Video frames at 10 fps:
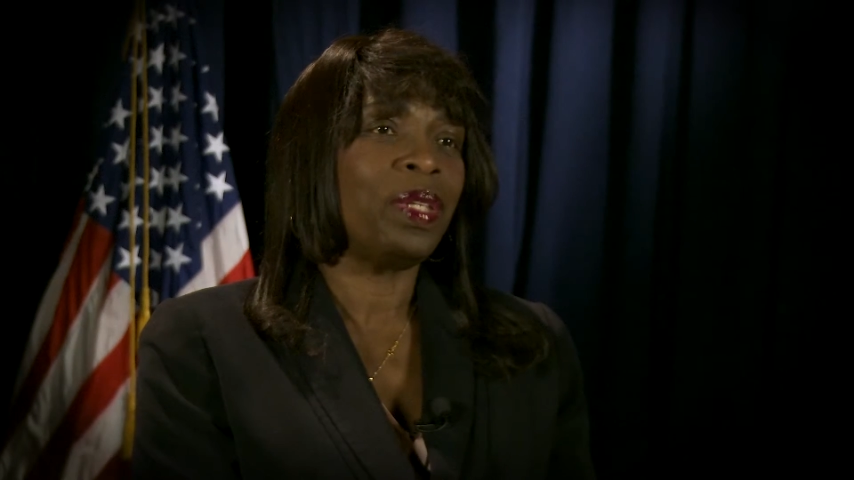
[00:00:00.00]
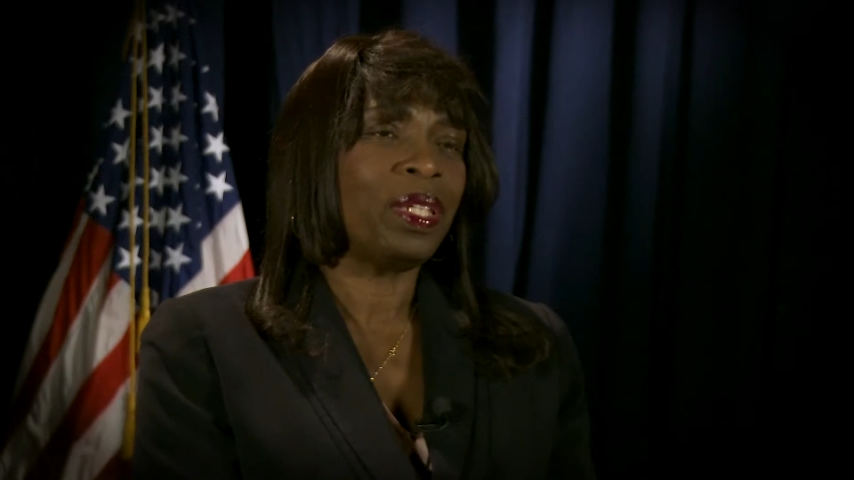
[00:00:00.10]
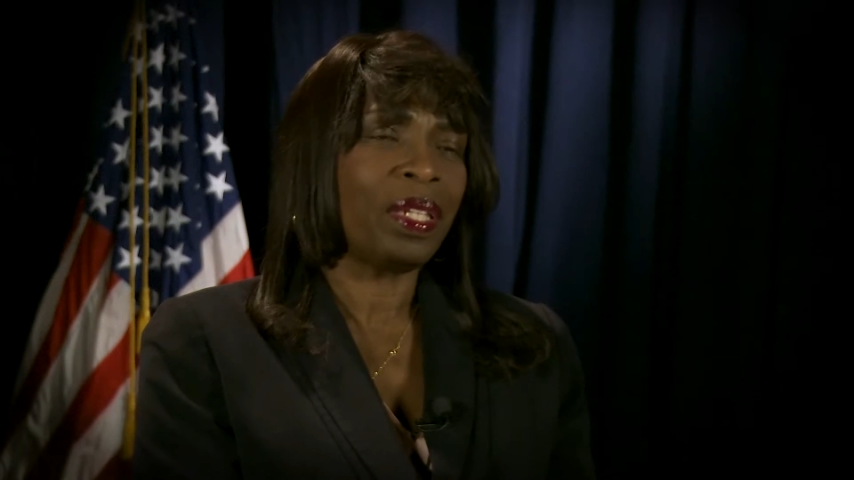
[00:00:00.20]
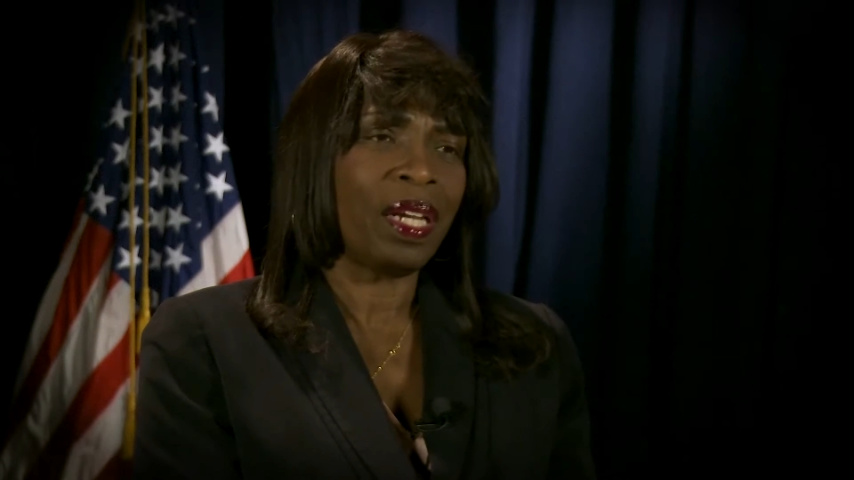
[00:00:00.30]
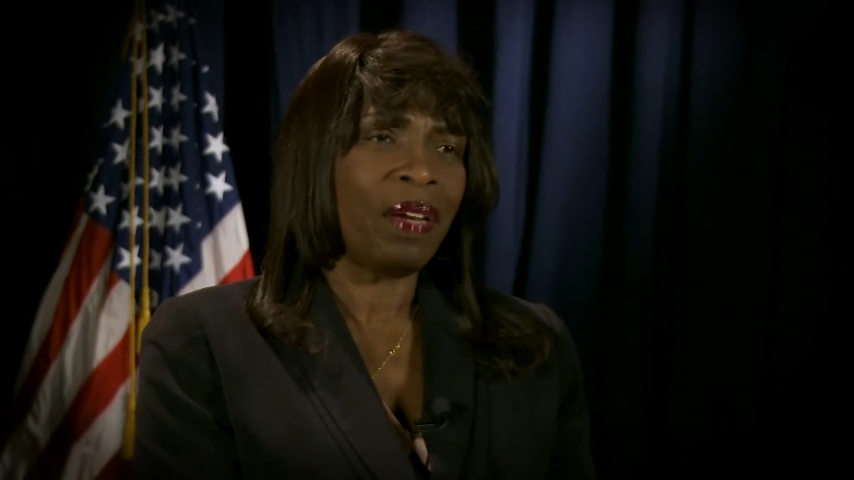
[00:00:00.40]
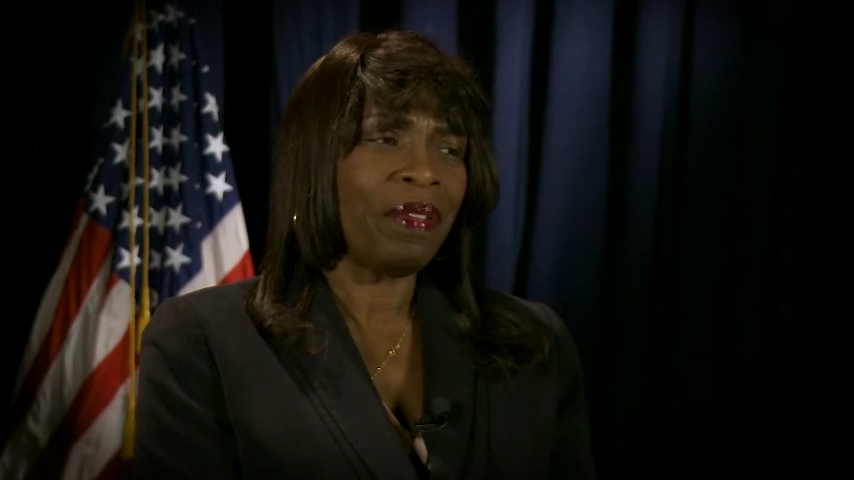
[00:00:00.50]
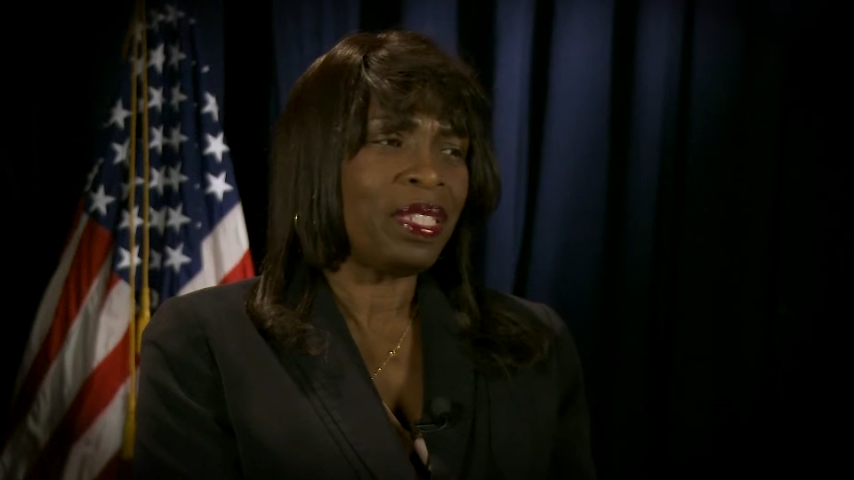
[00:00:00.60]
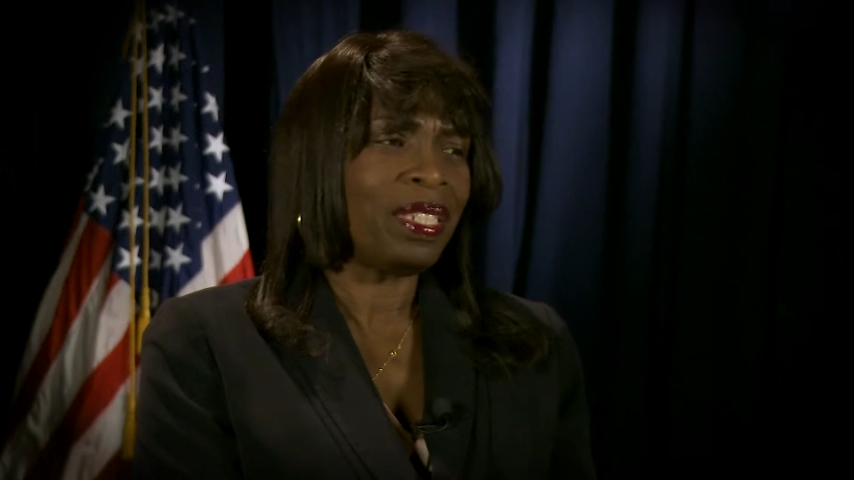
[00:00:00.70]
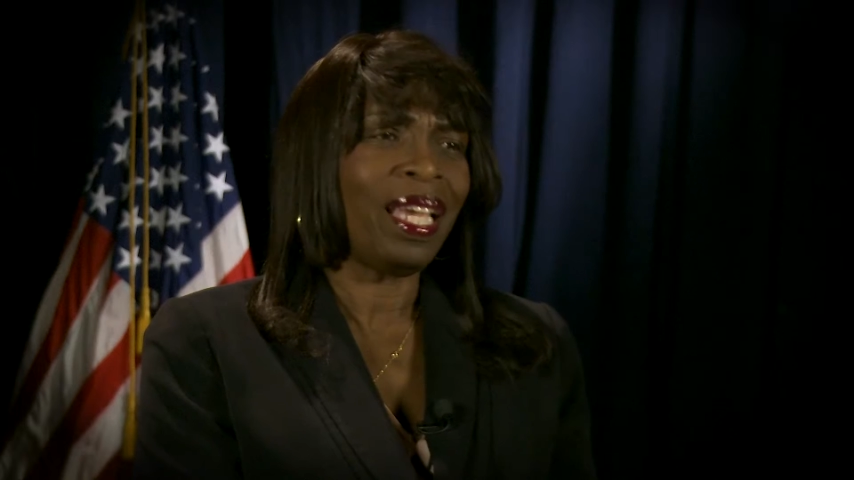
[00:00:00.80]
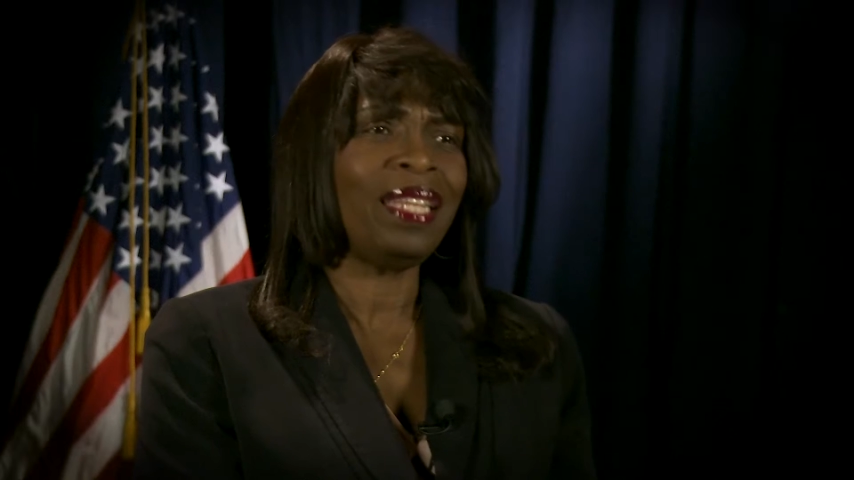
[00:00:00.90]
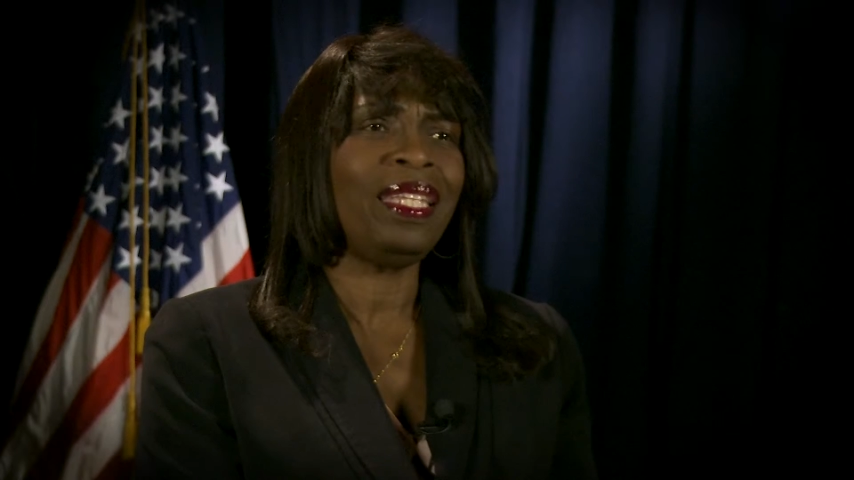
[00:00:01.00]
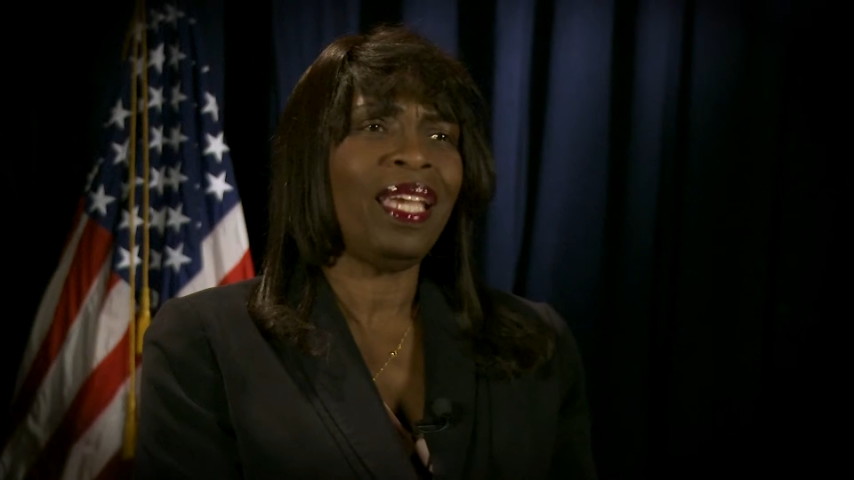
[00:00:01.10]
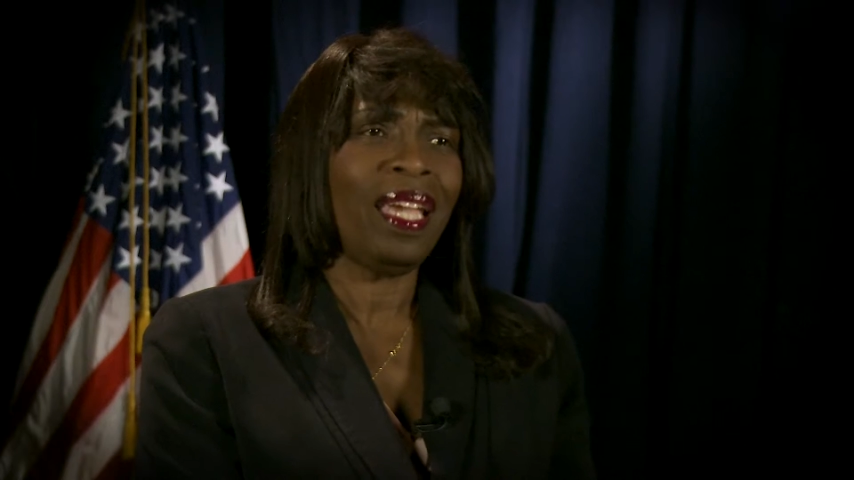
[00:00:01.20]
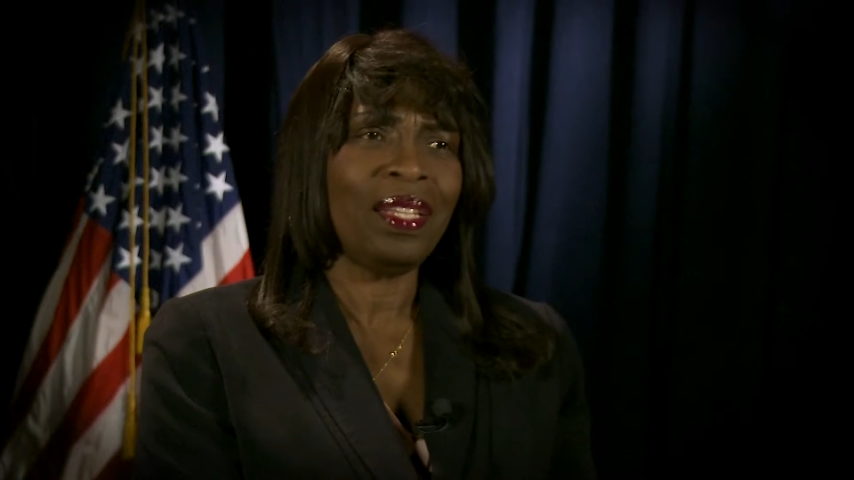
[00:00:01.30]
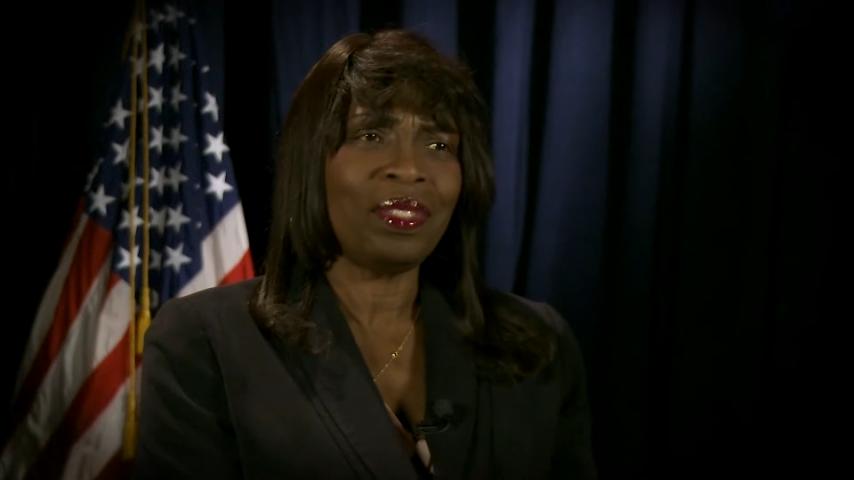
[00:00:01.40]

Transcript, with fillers: encourage not the A